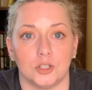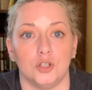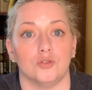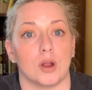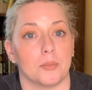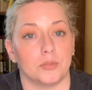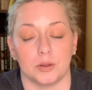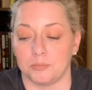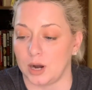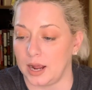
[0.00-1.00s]
to drop the
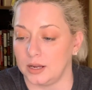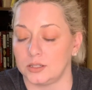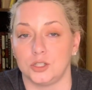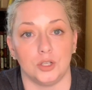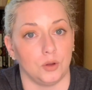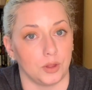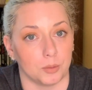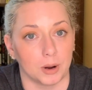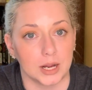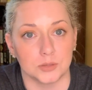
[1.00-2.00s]
price to the
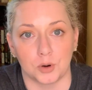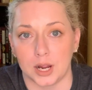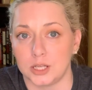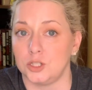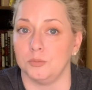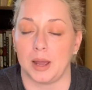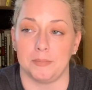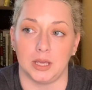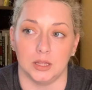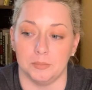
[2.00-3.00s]
appraised price. You might
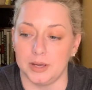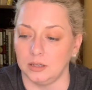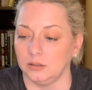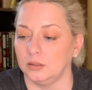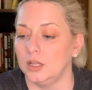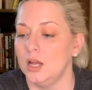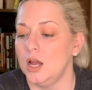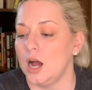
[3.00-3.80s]
meet in the middle.